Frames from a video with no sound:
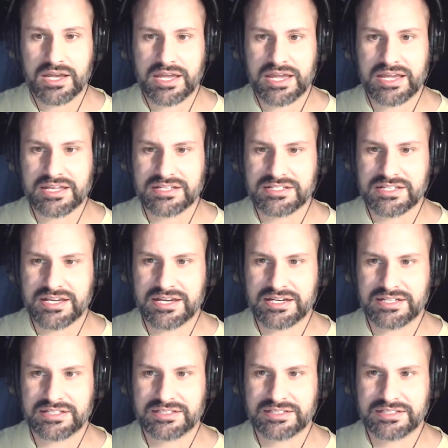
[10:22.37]
And
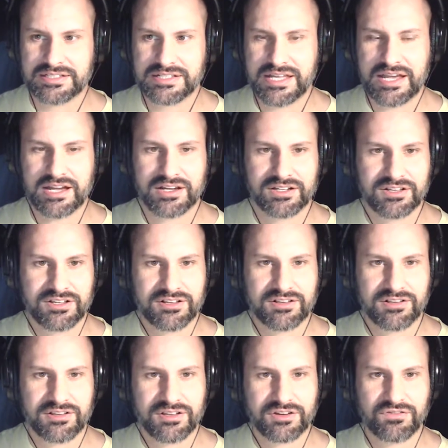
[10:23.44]
yeah,
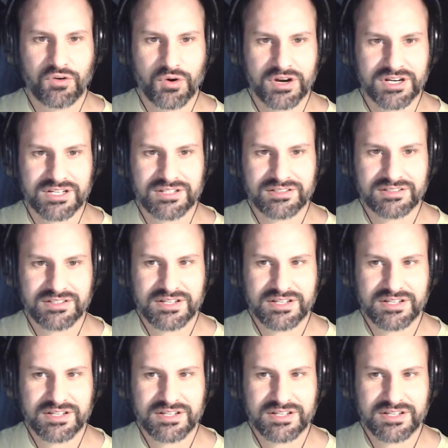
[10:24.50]
look for it.